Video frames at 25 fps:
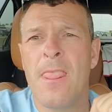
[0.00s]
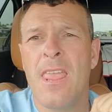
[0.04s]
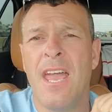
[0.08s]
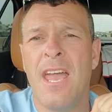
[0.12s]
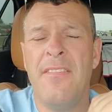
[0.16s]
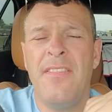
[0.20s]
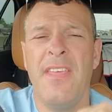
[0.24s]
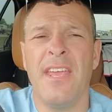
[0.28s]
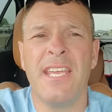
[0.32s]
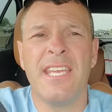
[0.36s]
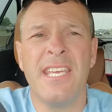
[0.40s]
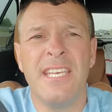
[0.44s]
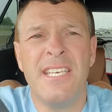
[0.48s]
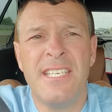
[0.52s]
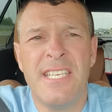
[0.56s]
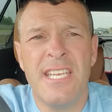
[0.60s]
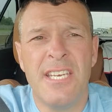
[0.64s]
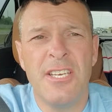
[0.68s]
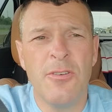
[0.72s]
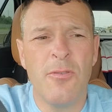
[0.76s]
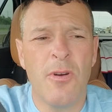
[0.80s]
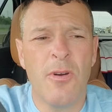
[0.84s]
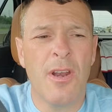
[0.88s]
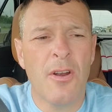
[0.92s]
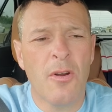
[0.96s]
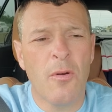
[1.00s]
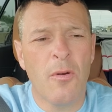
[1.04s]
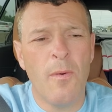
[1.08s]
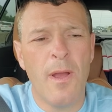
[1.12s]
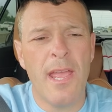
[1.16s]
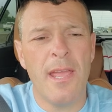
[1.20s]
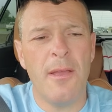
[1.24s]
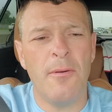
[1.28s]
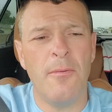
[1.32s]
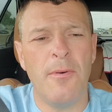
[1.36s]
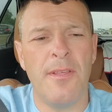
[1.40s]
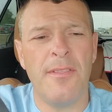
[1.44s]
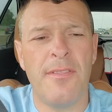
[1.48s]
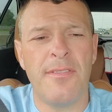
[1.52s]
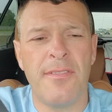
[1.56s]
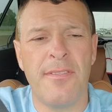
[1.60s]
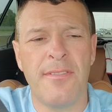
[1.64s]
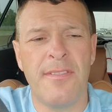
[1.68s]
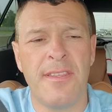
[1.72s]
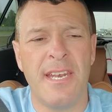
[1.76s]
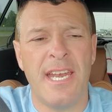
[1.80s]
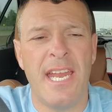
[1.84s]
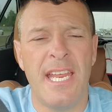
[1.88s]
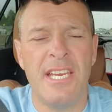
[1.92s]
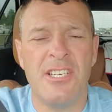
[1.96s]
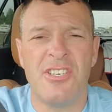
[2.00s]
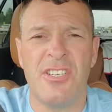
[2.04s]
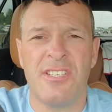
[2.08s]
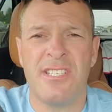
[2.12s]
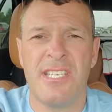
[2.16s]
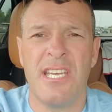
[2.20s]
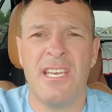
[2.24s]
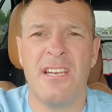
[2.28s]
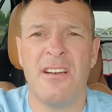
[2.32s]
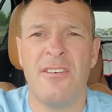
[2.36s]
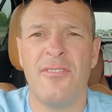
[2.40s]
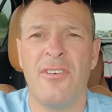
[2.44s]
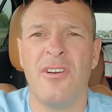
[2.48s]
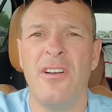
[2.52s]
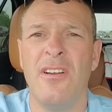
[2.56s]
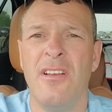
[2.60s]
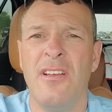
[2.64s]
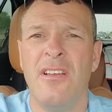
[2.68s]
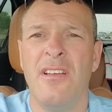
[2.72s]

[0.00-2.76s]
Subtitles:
and then continue on our way with Tenacious Hanover.